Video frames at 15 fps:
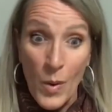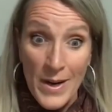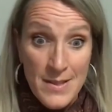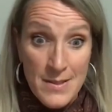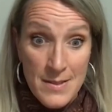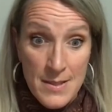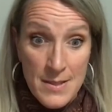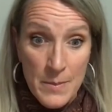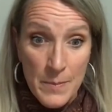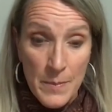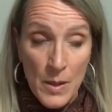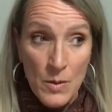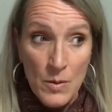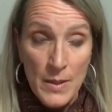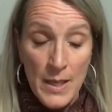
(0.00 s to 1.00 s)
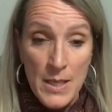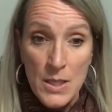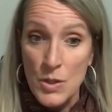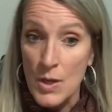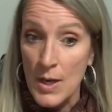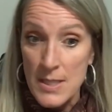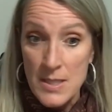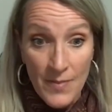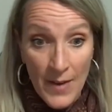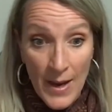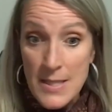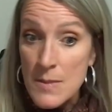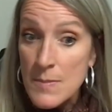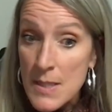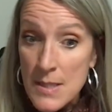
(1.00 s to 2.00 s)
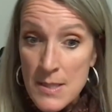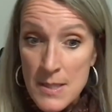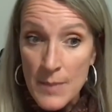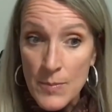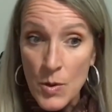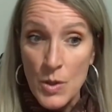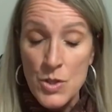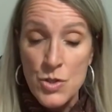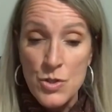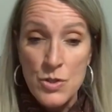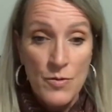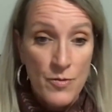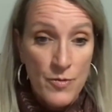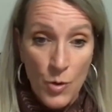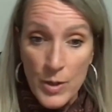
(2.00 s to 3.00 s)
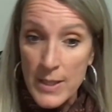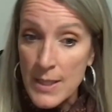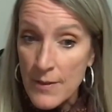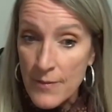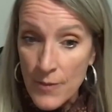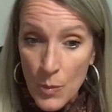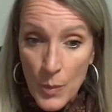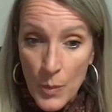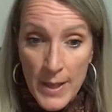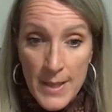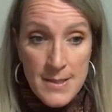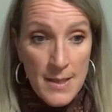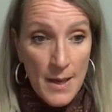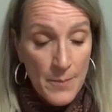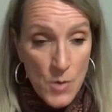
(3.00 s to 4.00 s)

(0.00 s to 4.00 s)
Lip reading: what is this about? You guys have asked me the same question 40 different ways.